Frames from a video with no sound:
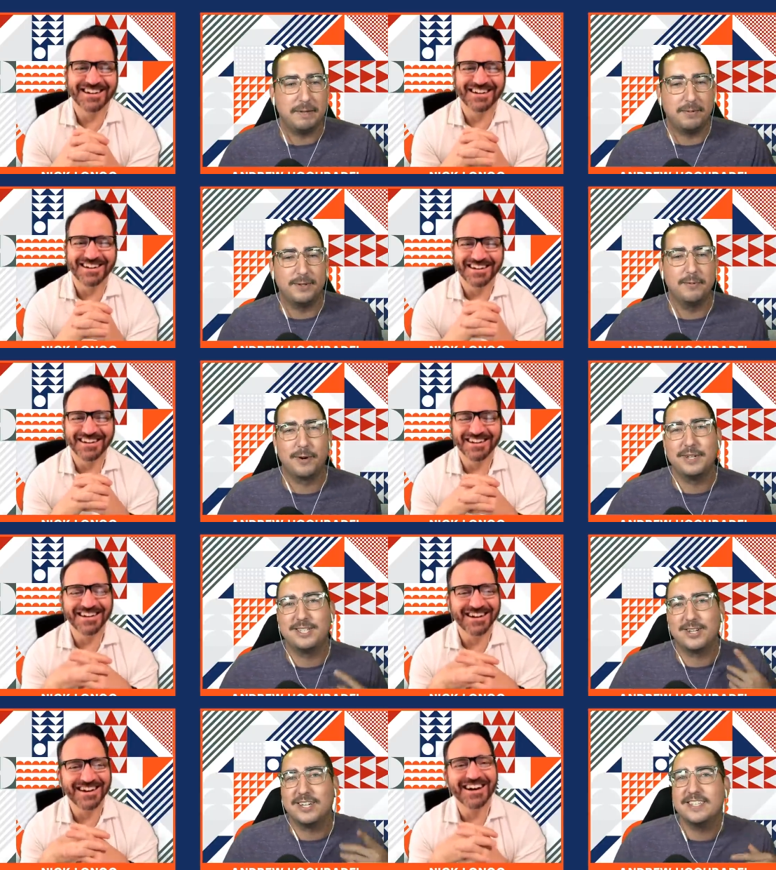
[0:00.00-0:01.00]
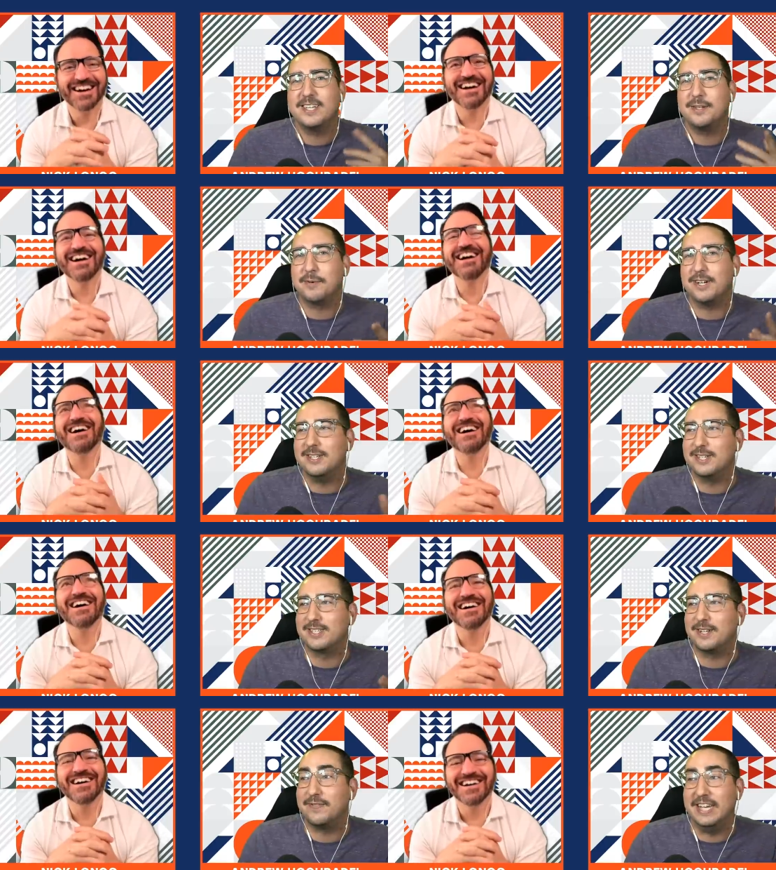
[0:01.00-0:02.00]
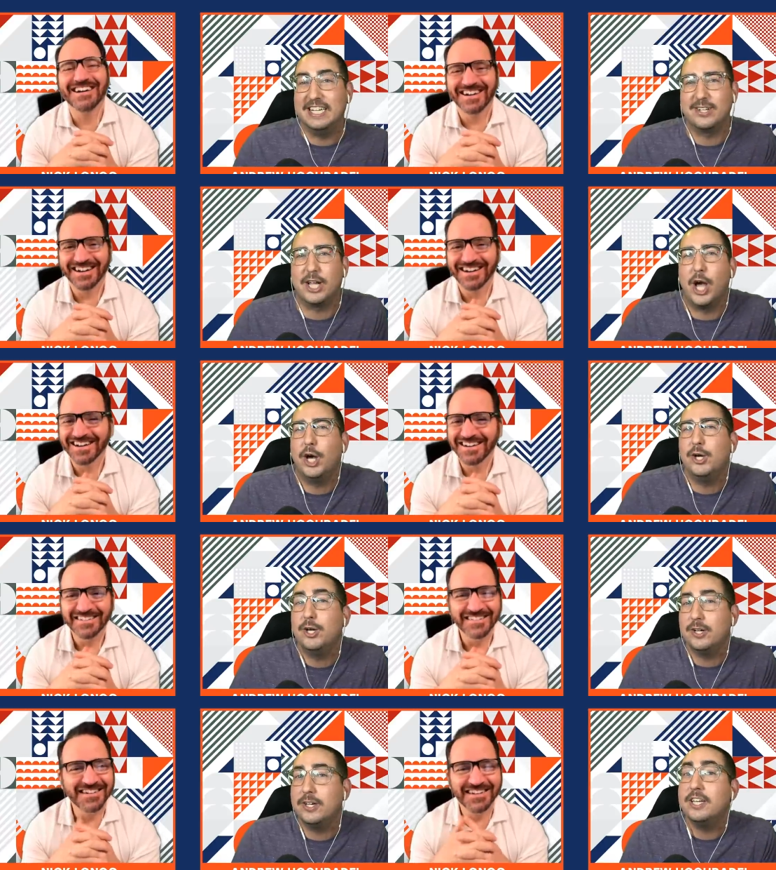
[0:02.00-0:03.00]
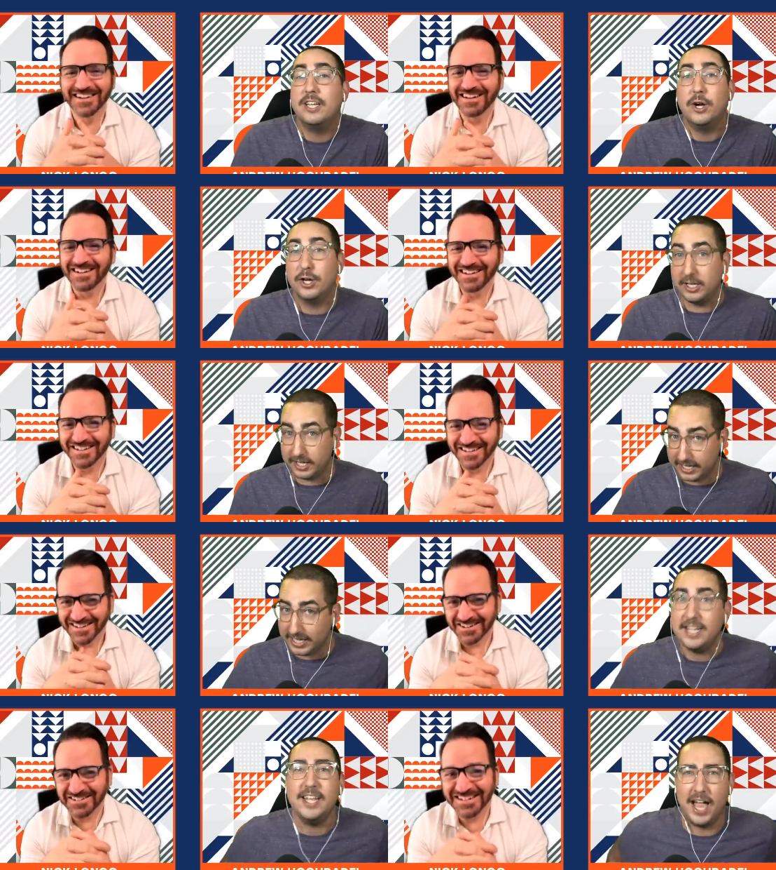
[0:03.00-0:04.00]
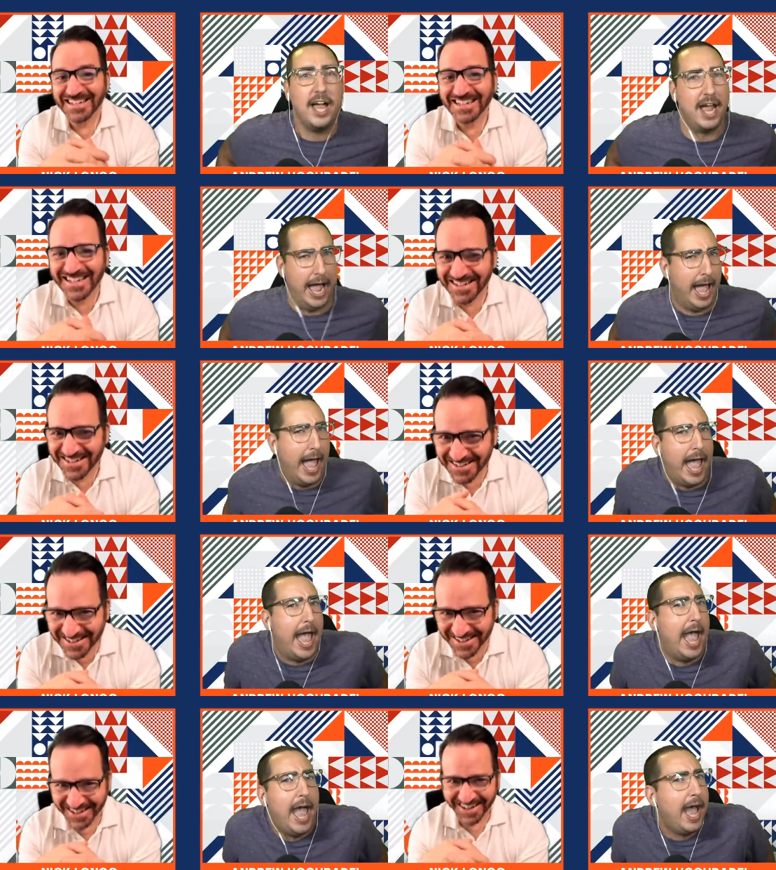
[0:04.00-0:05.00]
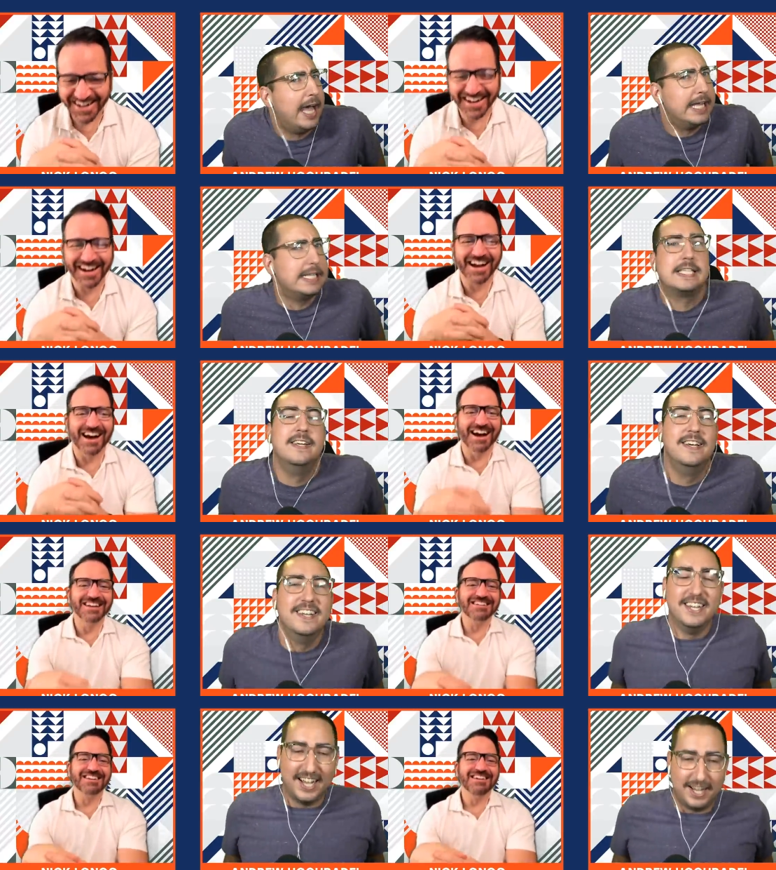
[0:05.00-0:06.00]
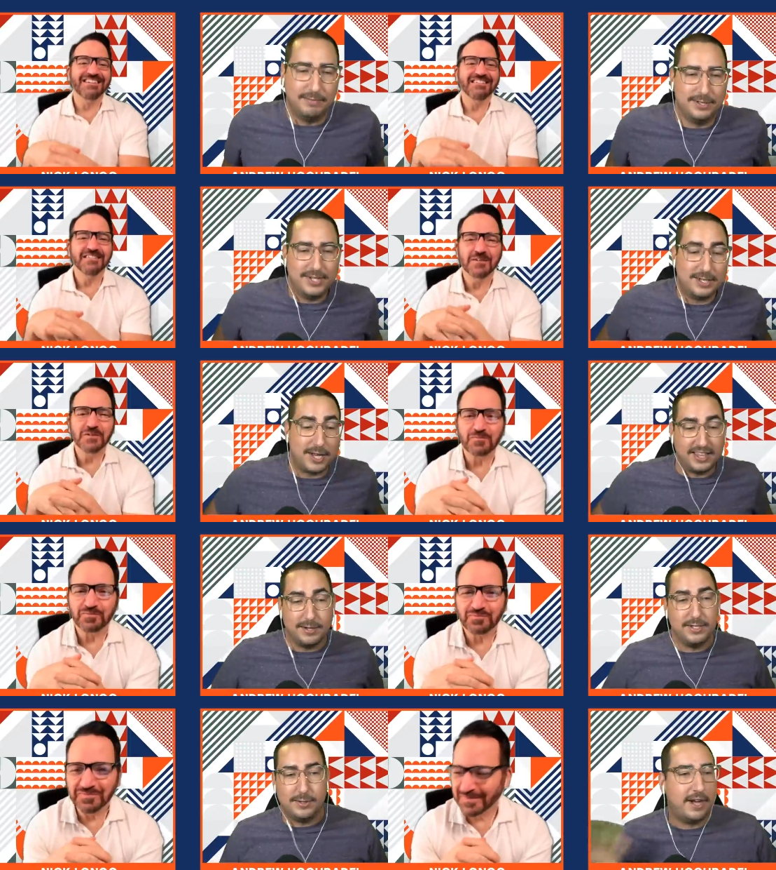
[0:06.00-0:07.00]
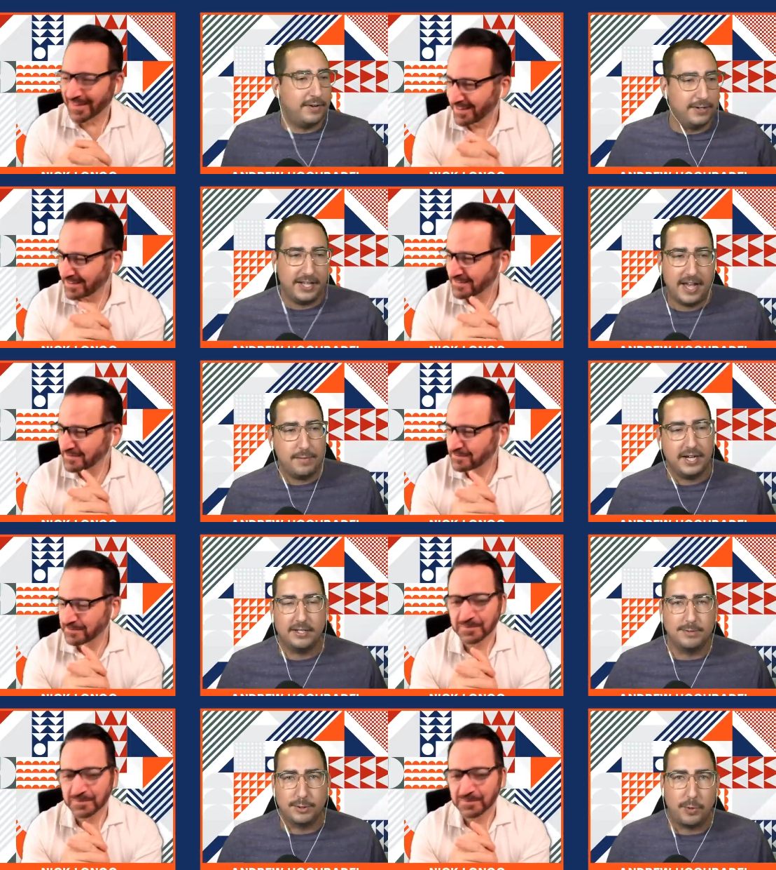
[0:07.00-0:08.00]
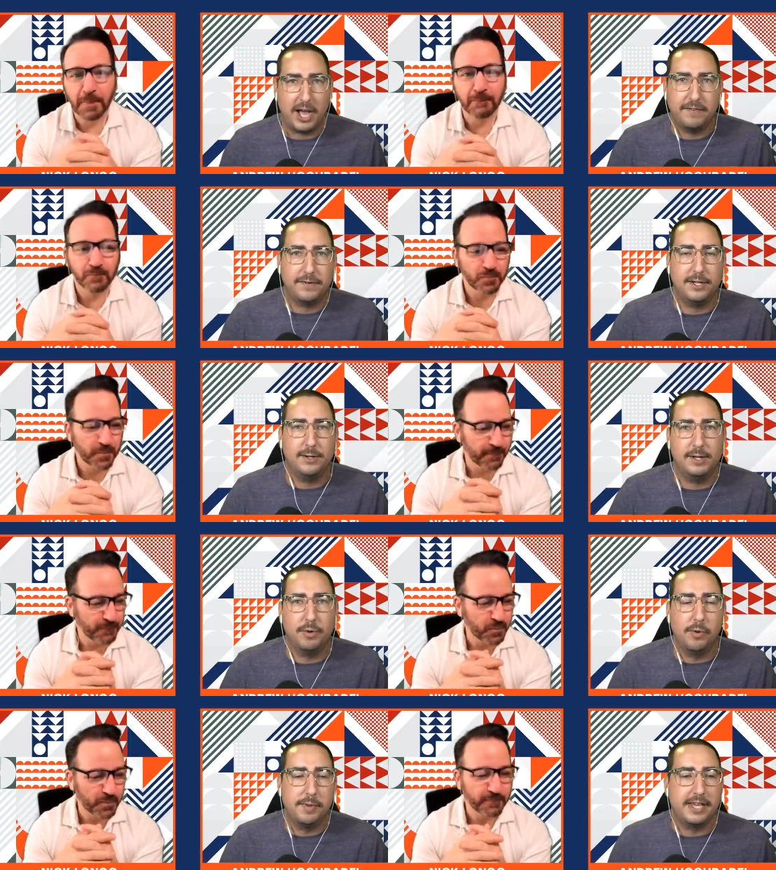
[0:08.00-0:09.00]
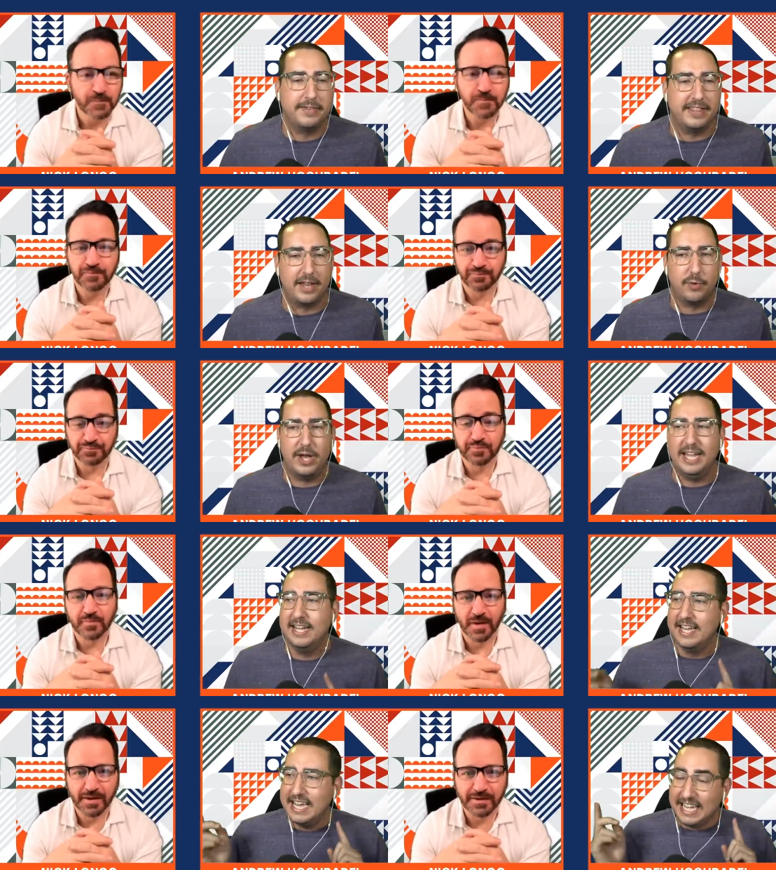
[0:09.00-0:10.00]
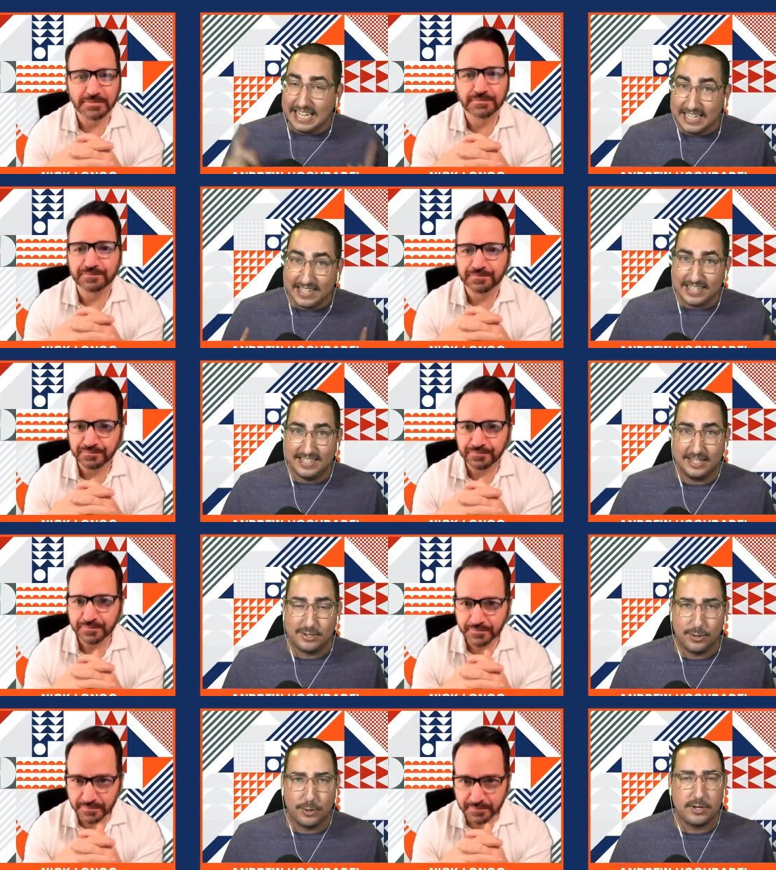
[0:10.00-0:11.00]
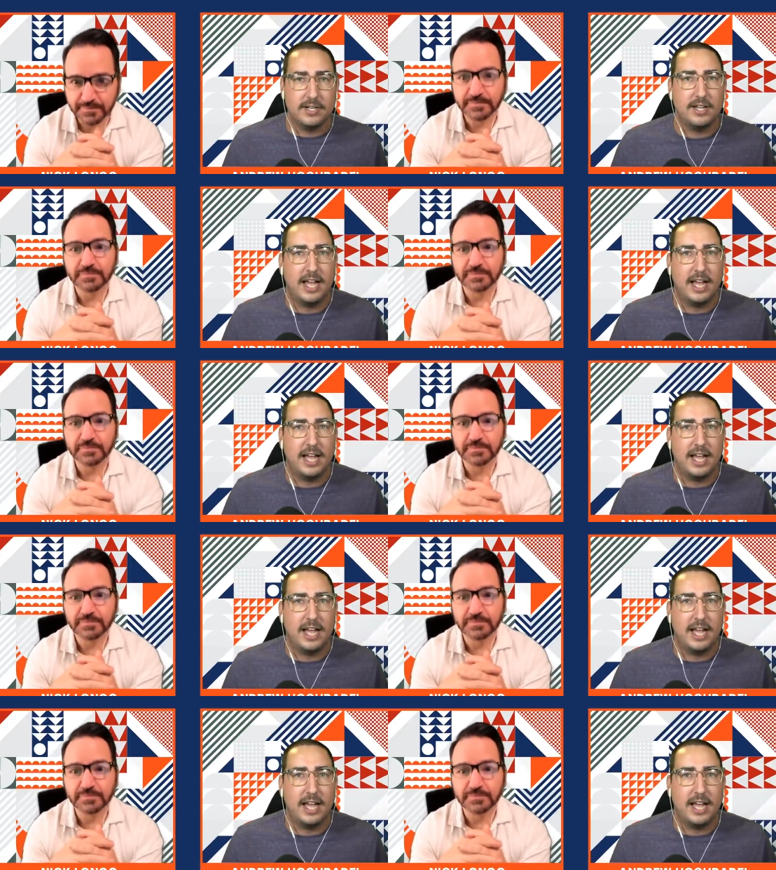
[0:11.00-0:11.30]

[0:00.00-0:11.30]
Speaker 1: people where we start to say the word and you just like finish like a hoodie. Hat. So yes, I think we do have hoodie hat. We got some swag for you and we will be giving that away in the Discord